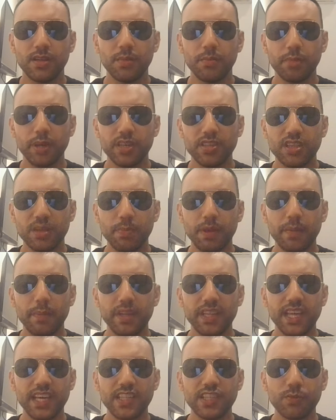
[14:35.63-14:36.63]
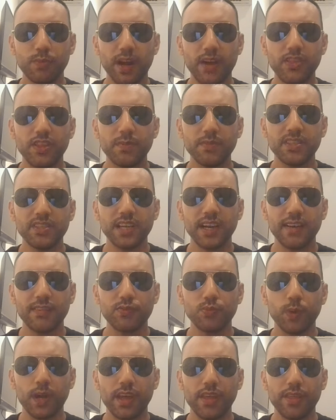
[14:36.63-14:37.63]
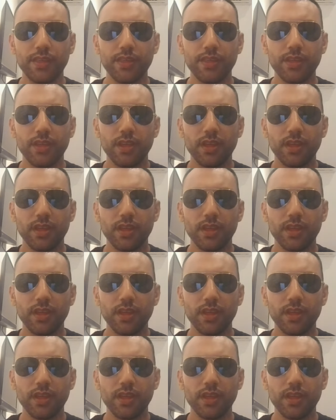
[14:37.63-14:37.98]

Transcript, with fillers: Because the people they surround themselves with